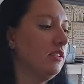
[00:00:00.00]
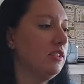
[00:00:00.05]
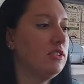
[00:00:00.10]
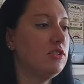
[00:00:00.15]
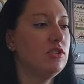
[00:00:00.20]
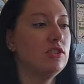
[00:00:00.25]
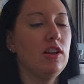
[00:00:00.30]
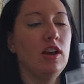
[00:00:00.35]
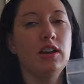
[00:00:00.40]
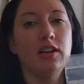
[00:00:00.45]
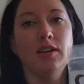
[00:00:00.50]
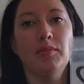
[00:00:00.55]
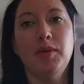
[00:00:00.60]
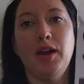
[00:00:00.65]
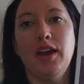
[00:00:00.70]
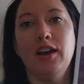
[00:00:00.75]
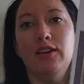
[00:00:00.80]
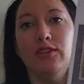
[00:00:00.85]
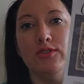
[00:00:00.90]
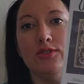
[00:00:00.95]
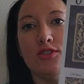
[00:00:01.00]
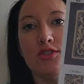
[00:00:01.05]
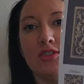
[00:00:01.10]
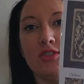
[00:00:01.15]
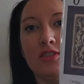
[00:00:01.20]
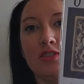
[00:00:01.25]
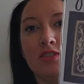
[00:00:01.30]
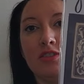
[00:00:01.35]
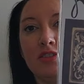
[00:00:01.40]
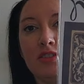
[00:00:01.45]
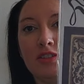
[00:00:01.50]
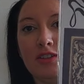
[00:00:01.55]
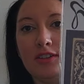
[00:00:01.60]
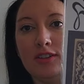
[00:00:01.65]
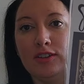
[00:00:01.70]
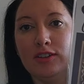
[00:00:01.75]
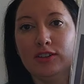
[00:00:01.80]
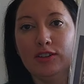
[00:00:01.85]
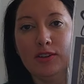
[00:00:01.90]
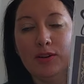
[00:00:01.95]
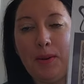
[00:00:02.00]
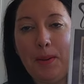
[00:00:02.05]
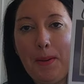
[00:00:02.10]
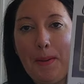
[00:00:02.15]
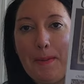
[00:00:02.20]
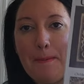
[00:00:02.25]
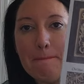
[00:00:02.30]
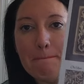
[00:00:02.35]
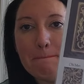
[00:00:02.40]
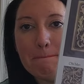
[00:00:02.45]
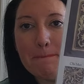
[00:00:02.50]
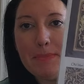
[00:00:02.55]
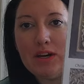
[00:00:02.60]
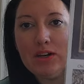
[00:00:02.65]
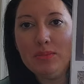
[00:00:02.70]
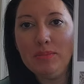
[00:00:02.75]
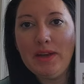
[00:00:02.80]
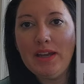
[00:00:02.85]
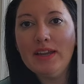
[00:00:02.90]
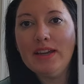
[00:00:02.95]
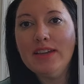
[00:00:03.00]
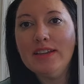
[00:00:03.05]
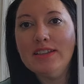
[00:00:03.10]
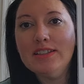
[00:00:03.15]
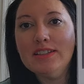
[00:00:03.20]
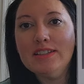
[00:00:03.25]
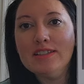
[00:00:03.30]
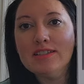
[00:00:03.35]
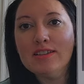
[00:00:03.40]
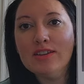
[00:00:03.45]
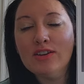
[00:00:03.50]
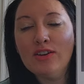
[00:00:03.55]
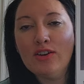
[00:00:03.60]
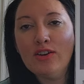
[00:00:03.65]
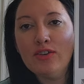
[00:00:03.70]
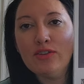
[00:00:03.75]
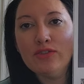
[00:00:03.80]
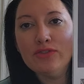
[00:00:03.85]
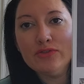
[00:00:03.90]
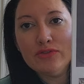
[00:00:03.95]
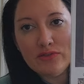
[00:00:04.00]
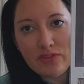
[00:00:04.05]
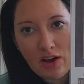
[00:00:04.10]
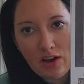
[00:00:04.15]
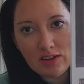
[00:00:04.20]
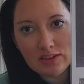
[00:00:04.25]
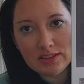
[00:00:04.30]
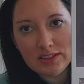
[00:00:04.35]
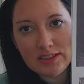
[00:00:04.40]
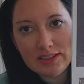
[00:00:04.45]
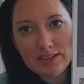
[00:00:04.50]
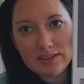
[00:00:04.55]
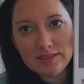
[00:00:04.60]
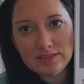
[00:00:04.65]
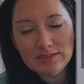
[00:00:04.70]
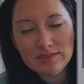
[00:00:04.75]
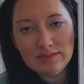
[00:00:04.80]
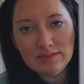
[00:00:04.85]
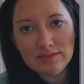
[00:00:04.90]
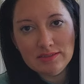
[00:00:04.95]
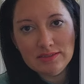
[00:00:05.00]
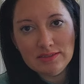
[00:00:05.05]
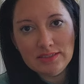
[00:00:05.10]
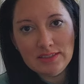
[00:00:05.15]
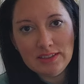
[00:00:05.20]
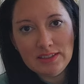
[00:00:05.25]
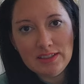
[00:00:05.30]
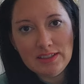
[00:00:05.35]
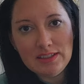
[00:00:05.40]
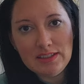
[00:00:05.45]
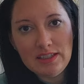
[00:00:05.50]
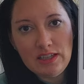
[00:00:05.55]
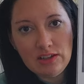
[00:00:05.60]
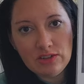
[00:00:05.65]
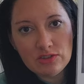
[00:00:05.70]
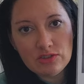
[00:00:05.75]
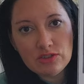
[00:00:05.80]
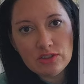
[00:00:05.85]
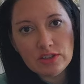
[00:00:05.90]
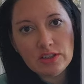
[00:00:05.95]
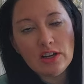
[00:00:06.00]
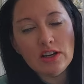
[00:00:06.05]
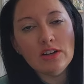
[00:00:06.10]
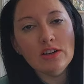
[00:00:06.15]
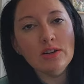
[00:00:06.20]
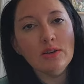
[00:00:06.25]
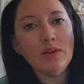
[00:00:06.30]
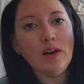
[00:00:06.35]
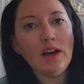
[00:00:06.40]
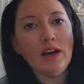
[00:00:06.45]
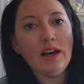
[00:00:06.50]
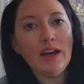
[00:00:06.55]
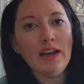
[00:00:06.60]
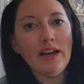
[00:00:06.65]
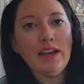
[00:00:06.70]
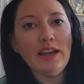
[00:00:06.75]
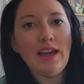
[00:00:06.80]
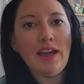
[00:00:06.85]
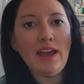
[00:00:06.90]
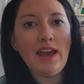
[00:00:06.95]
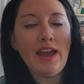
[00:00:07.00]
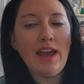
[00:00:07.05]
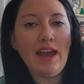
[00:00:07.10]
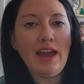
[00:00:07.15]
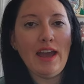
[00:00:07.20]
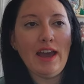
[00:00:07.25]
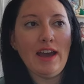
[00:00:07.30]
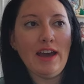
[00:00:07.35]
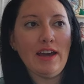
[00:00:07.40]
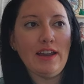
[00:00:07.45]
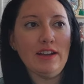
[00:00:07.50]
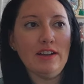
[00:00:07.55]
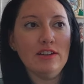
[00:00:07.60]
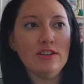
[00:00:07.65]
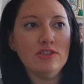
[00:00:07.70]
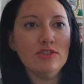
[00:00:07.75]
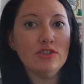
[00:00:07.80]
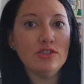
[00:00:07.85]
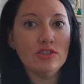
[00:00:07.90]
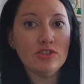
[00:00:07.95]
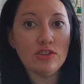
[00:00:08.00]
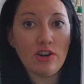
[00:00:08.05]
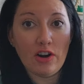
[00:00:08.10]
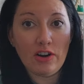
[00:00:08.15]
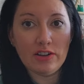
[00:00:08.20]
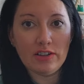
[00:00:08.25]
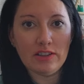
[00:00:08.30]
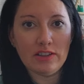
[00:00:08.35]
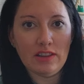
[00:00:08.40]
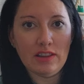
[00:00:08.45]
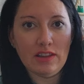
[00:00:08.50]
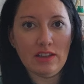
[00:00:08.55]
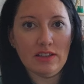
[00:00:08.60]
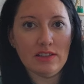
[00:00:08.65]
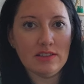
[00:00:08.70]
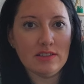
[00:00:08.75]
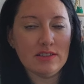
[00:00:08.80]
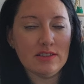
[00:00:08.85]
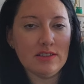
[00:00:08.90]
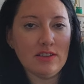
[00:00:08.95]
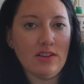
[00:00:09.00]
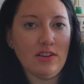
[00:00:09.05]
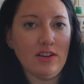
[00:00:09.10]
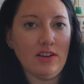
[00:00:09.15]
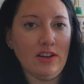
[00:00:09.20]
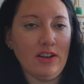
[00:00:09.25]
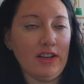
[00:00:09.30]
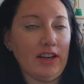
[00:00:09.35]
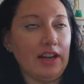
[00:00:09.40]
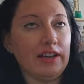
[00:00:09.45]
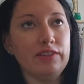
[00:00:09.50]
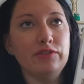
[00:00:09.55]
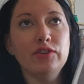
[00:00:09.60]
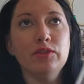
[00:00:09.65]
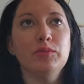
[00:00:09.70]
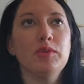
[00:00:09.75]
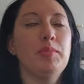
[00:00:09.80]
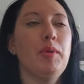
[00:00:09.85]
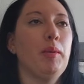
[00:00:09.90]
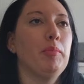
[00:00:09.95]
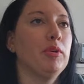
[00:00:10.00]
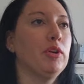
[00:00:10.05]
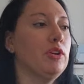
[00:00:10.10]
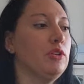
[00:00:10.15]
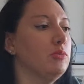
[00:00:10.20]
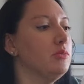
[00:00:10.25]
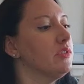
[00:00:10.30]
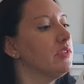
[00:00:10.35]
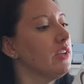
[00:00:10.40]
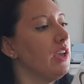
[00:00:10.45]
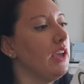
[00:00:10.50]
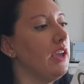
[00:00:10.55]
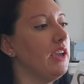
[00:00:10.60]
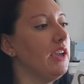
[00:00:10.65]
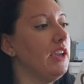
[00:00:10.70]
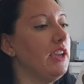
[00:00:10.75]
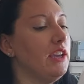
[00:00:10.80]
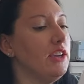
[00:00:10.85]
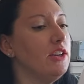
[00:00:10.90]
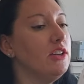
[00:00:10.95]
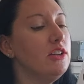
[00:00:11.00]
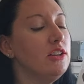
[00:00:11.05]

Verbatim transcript: let's talk about Mermaid's Folly. Years ago, I had started this on. I even remember it was a